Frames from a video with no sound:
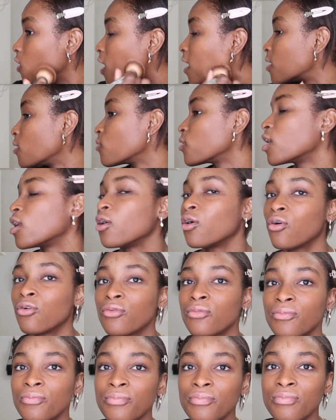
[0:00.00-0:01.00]
I don't
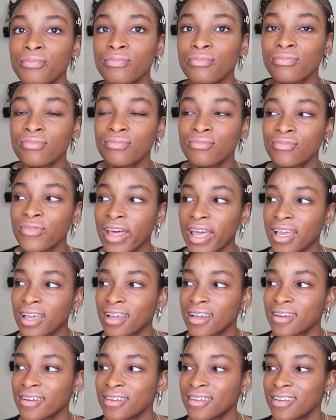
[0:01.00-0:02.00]
know,
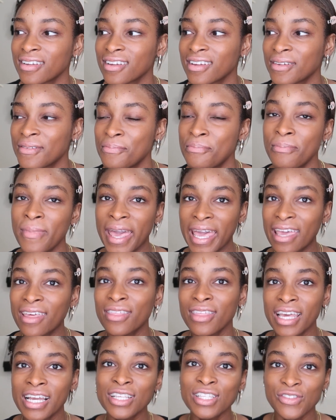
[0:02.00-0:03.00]
like make
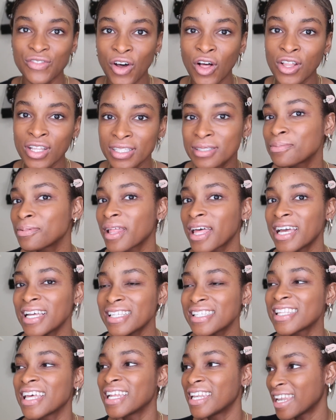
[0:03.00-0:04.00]
things fall into
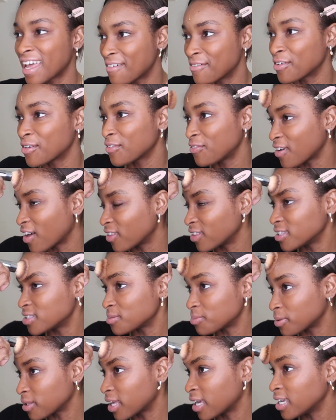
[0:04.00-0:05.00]
place, they never fell
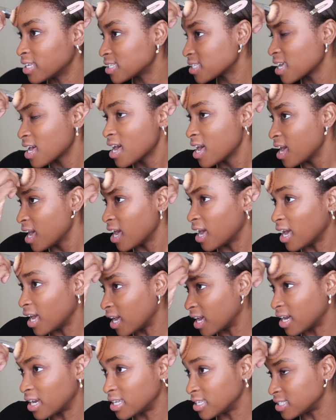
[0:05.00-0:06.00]
into place.
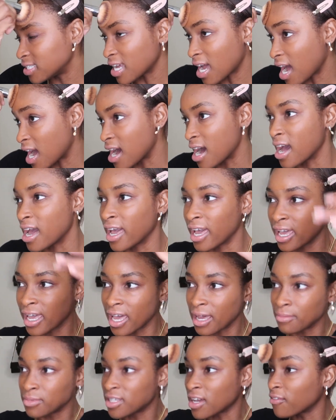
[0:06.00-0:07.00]
And I
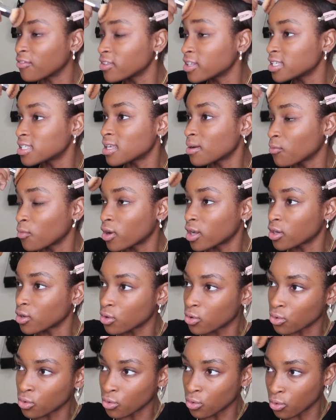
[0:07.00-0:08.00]
am definitely someone
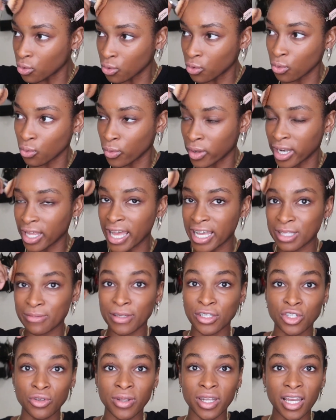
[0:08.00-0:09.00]
who,
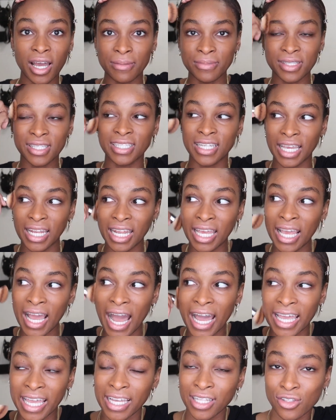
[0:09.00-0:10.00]
especially when it comes to dating,
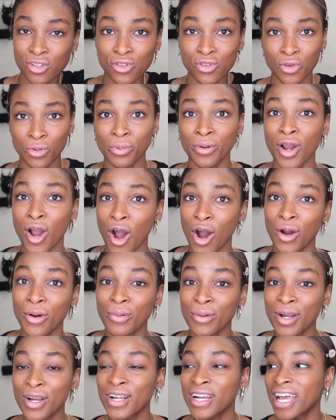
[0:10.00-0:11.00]
I get super
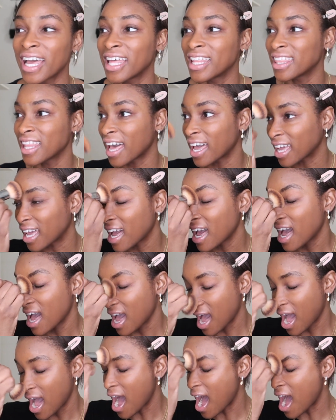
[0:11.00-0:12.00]
awkward and like
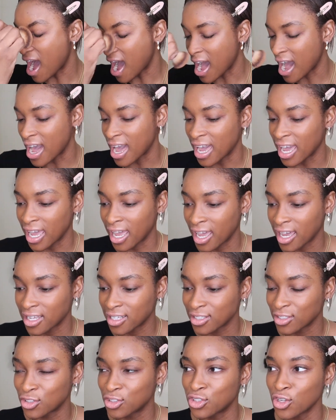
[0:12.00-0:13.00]

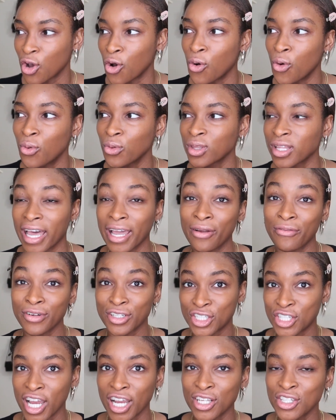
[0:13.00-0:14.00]
I don't like
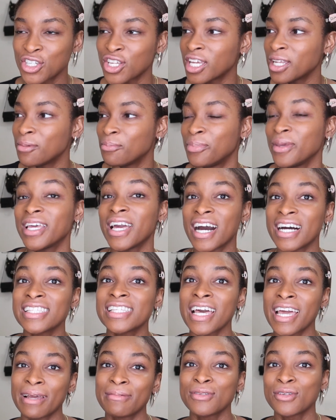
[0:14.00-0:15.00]
rejection. Because
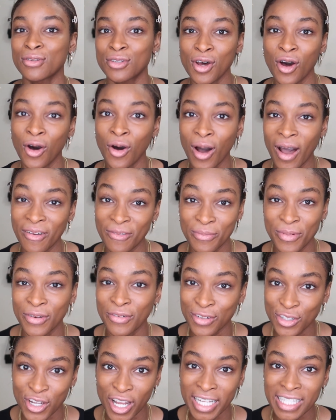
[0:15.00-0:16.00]
I am so tall, I've been
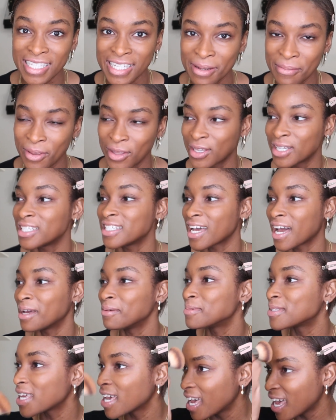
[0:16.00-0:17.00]
rejected a million
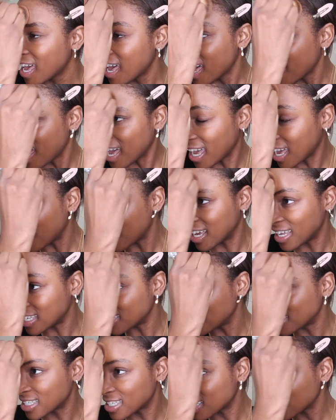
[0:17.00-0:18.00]
times,
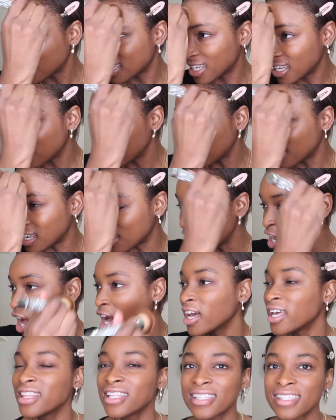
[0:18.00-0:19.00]
and
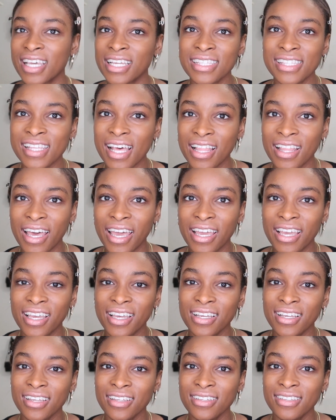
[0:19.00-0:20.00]
not in the sense that
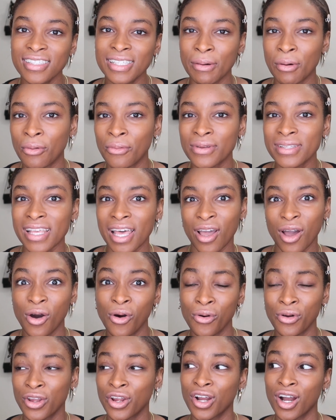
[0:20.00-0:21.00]
like someone was like,
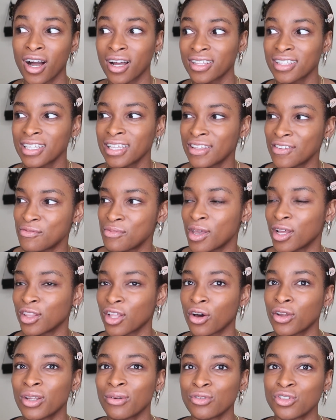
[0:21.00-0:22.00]
oh, you're ugly, leave me
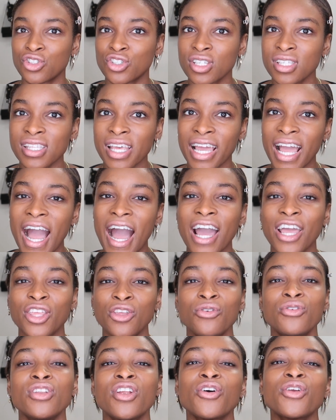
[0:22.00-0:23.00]
alone. It was just like,
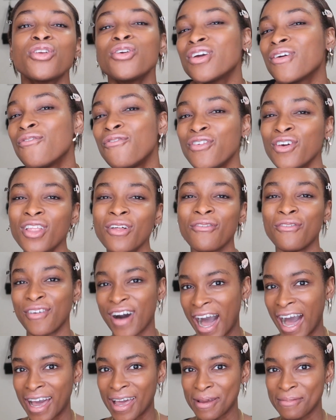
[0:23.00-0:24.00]
you know, you can feel a
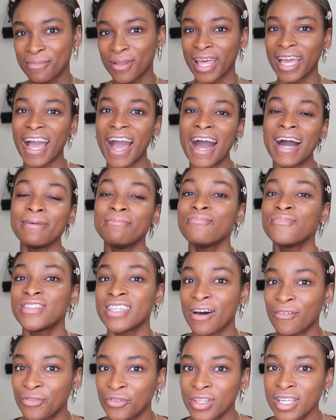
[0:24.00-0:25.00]
vibe. Like, I'm
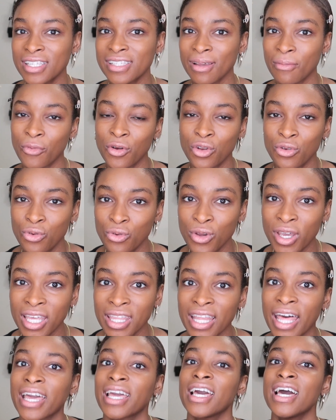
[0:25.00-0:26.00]
definitely someone who
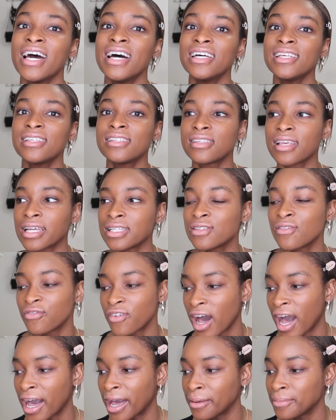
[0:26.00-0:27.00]
can like sense
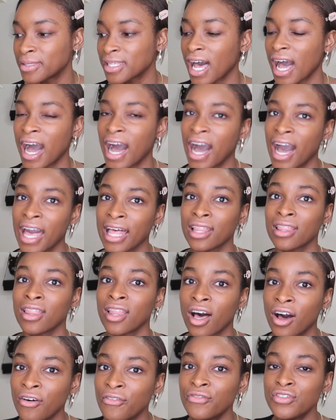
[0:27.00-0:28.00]
vibes. I
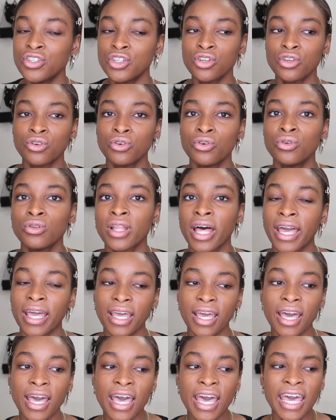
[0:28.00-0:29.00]
love to,
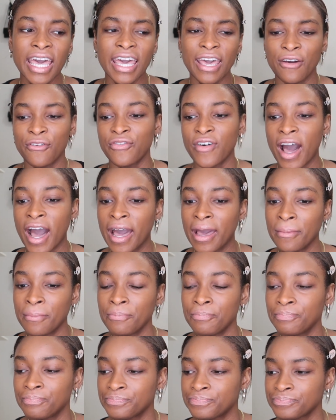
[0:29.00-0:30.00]
like, if
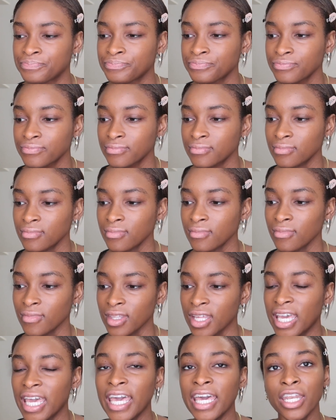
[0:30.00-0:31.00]
I'm
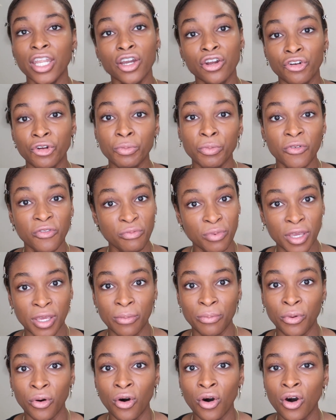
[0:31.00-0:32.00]
in a group of
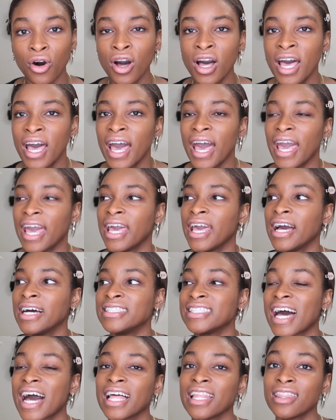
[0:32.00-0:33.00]
people,
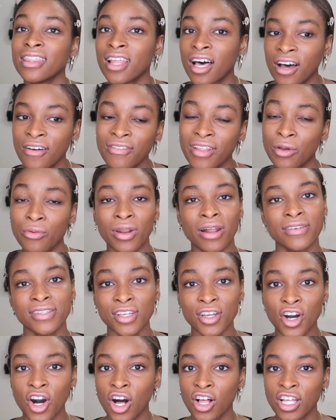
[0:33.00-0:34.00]
and I love, like when I was
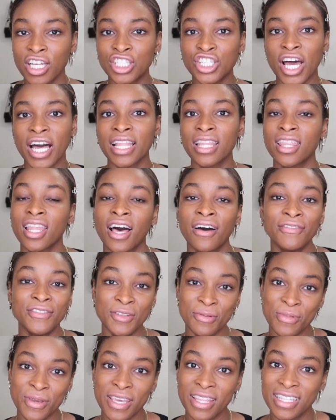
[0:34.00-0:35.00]
in college, I love
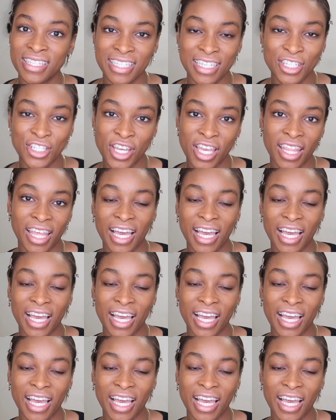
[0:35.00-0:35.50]
to be the DJ.